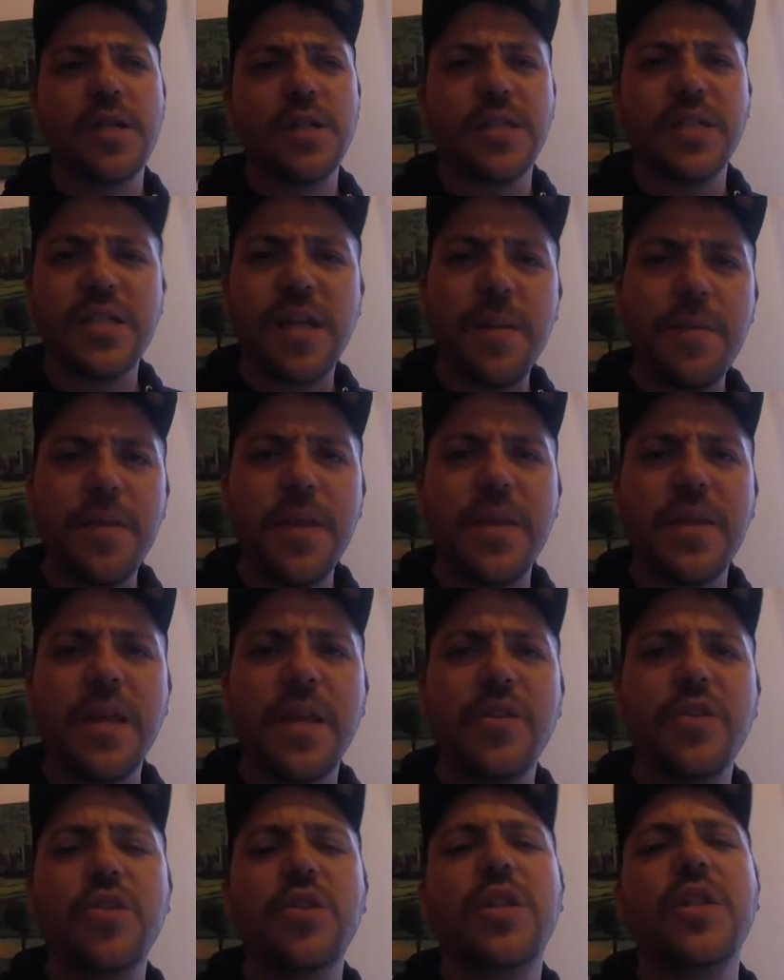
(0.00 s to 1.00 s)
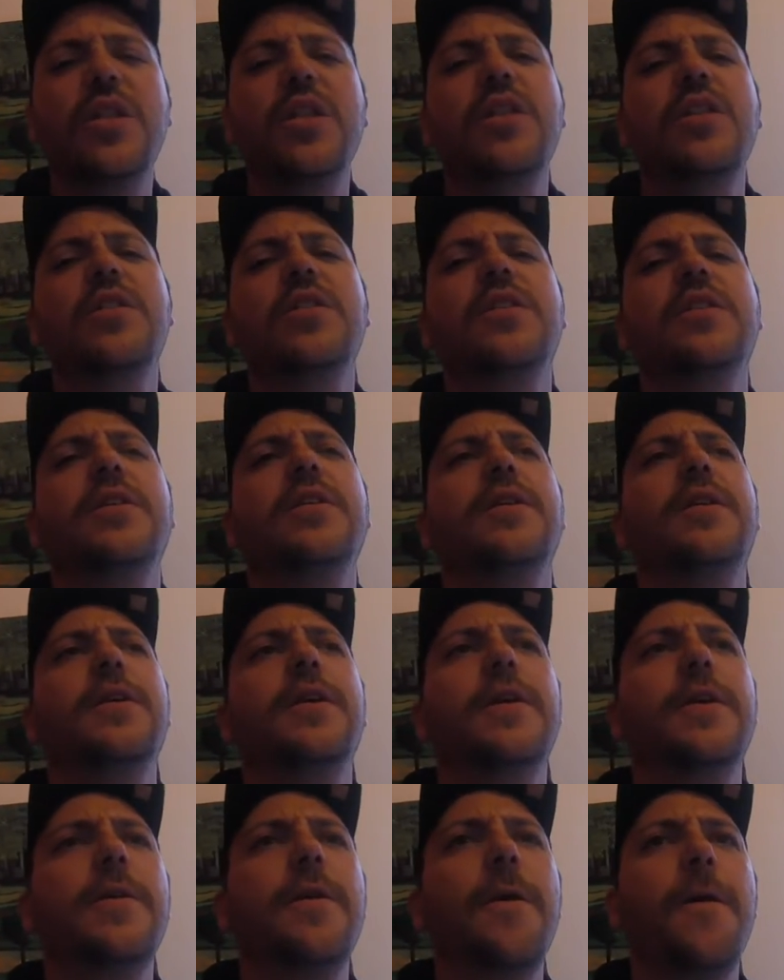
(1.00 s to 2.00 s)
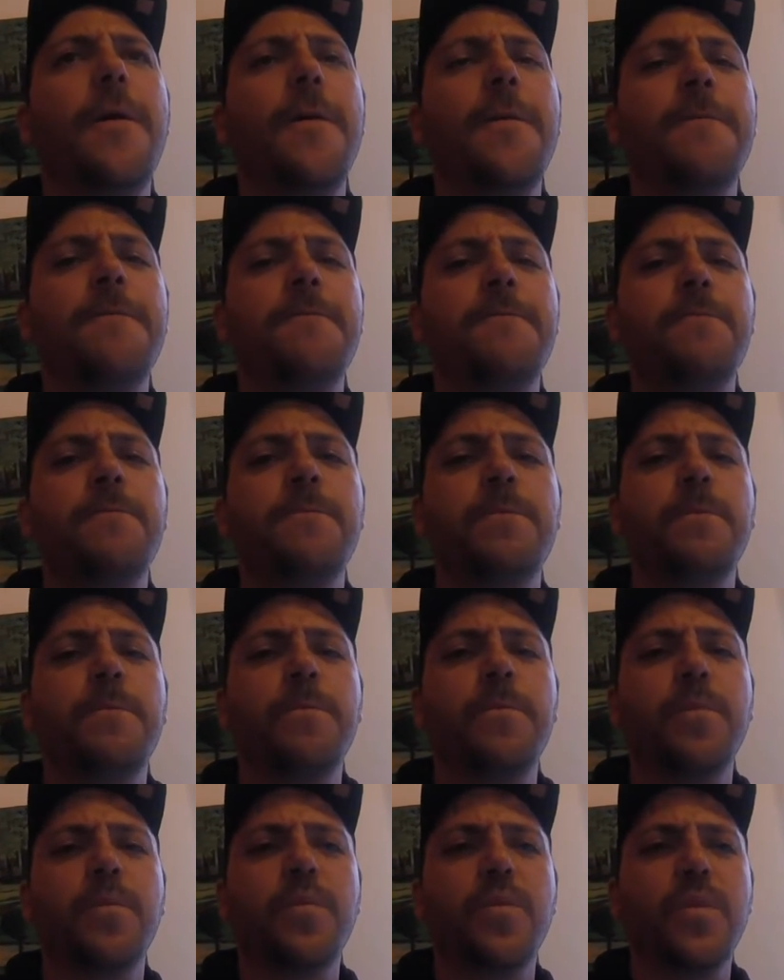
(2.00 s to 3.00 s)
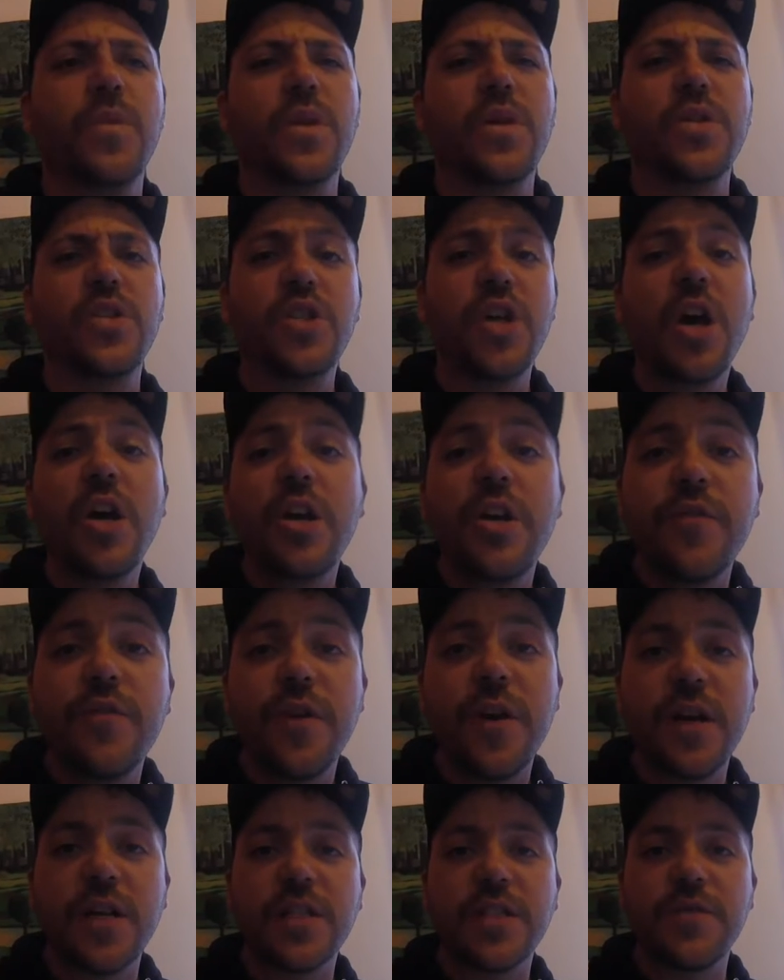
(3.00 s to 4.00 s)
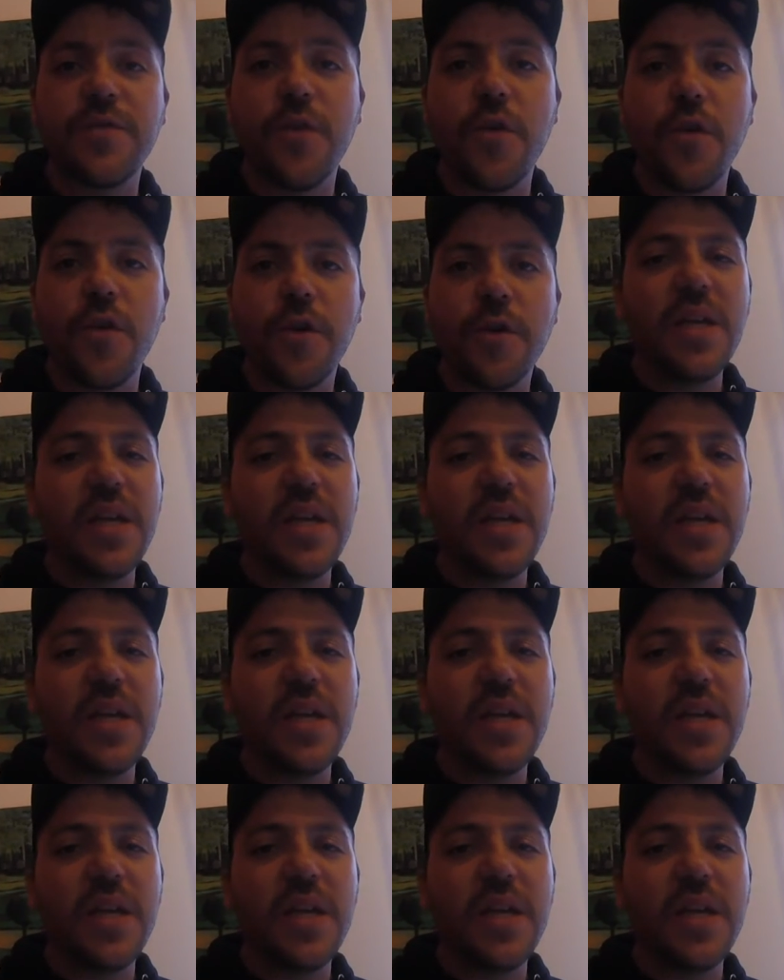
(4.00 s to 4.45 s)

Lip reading: something that you didn't, you know, sacrifice for.